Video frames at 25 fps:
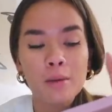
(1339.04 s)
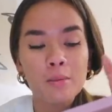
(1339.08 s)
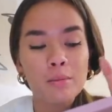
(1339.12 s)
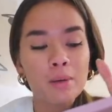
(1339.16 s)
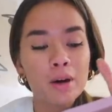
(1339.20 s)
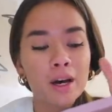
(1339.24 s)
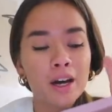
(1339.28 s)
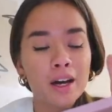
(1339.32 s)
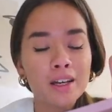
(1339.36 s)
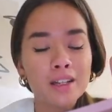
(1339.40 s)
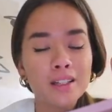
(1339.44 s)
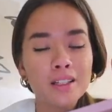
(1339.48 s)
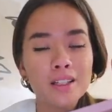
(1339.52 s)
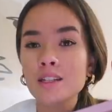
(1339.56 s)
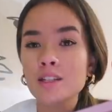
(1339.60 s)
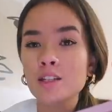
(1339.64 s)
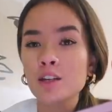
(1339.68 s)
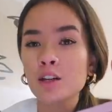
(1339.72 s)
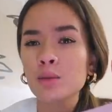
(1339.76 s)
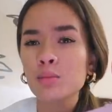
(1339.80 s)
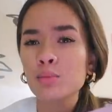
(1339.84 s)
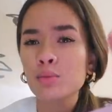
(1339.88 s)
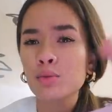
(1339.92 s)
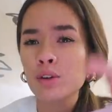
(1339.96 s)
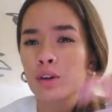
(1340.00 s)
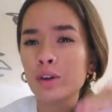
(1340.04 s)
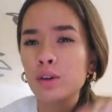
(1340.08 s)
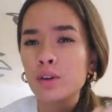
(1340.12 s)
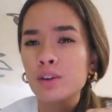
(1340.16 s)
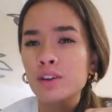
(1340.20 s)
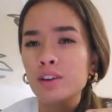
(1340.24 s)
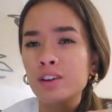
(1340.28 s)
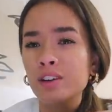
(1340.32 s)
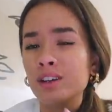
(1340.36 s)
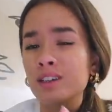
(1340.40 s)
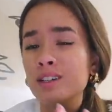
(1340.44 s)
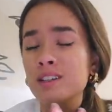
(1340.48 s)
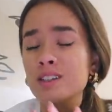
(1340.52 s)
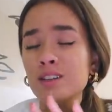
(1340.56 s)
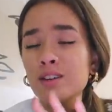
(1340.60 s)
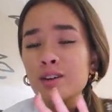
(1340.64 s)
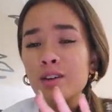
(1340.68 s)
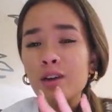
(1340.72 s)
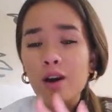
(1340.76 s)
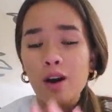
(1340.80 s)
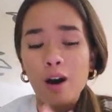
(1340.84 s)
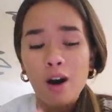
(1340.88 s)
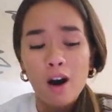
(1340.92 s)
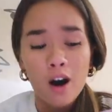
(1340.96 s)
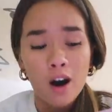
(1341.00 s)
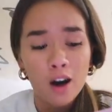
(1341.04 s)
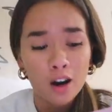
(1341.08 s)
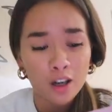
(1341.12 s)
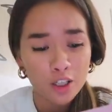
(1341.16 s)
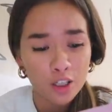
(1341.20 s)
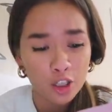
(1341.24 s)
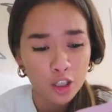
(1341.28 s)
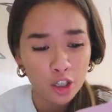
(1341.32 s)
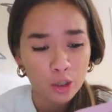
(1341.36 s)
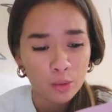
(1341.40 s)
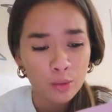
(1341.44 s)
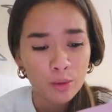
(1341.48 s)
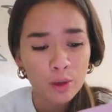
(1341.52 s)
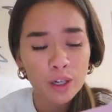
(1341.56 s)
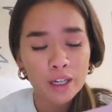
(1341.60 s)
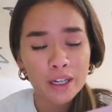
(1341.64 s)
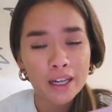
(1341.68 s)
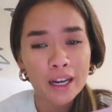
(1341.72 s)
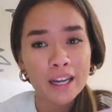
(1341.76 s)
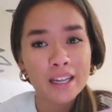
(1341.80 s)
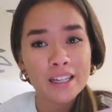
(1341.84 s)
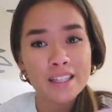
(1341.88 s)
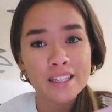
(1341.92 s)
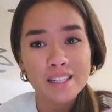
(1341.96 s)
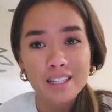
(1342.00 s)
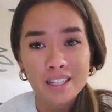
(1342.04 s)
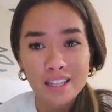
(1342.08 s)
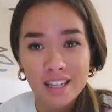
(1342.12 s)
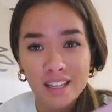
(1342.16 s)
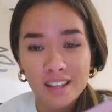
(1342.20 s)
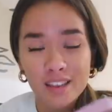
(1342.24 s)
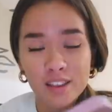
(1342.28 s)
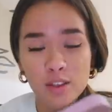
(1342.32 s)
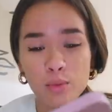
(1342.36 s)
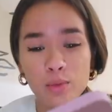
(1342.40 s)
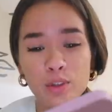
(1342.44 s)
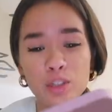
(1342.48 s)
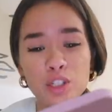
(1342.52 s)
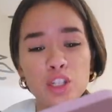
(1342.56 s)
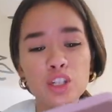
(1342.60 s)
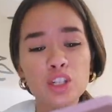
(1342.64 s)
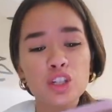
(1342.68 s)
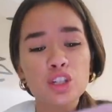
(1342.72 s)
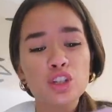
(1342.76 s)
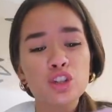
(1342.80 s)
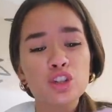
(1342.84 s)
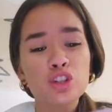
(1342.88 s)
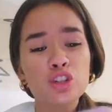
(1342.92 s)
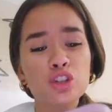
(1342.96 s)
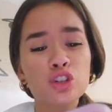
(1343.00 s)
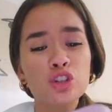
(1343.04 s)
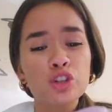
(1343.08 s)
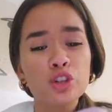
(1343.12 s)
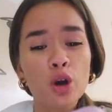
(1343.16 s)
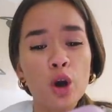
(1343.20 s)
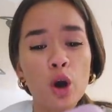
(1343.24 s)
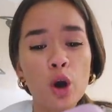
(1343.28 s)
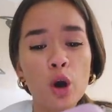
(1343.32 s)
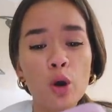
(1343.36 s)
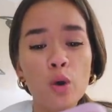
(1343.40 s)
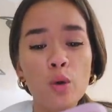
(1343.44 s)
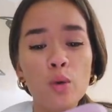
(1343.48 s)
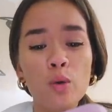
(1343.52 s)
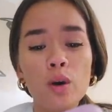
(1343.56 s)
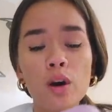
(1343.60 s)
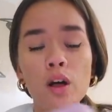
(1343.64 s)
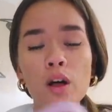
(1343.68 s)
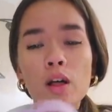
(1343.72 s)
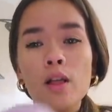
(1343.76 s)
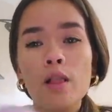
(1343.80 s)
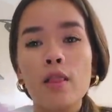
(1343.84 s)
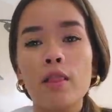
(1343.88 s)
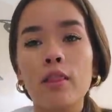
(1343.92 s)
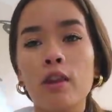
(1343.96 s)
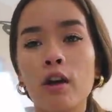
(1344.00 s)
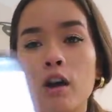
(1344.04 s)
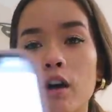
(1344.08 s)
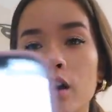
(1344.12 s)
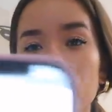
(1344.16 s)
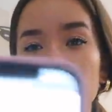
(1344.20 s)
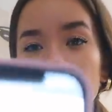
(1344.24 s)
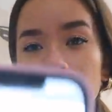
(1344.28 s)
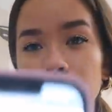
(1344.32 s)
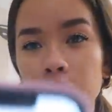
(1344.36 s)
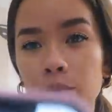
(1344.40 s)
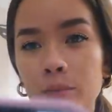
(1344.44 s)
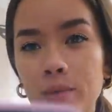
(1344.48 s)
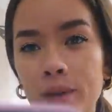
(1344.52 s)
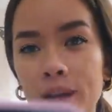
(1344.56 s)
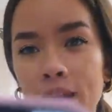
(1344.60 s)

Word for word: but it's on pre-order until October 19th, which is so long from